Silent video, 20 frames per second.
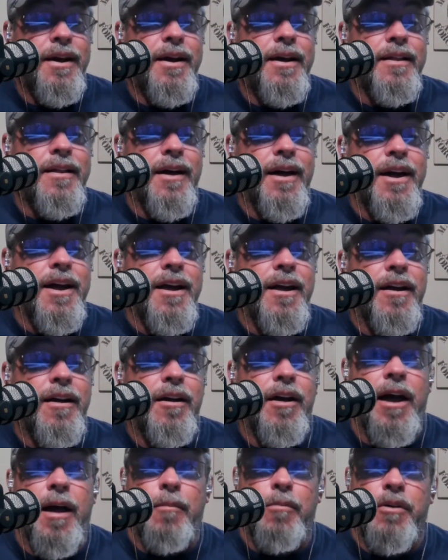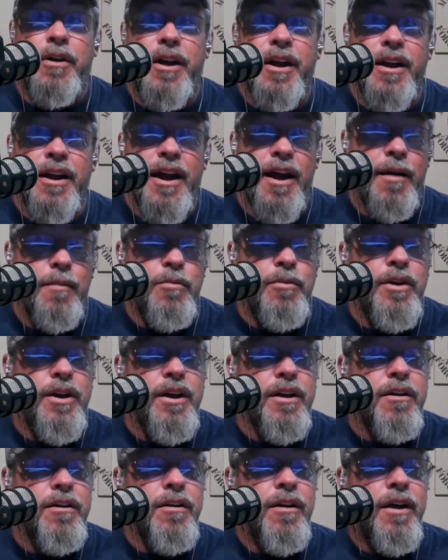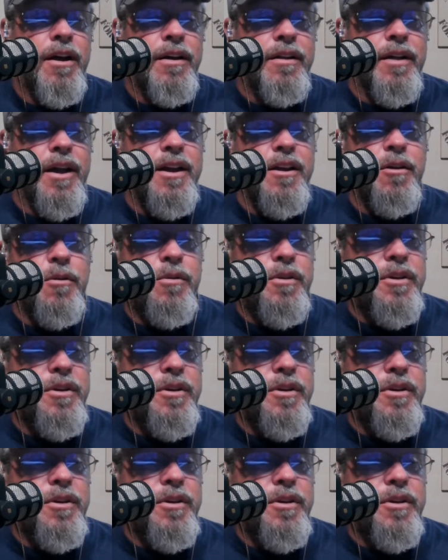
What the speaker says: They abracadabra here. They know